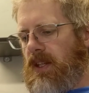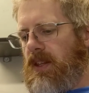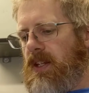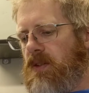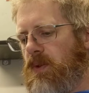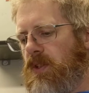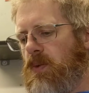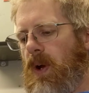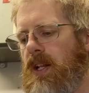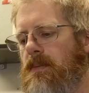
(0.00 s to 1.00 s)
this was the
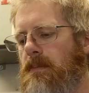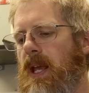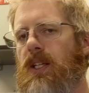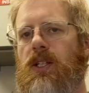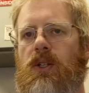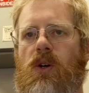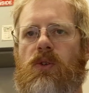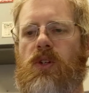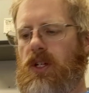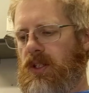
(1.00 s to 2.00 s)
way to make your own
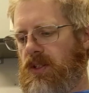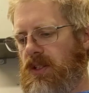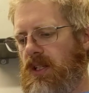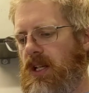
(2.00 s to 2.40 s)
hooks.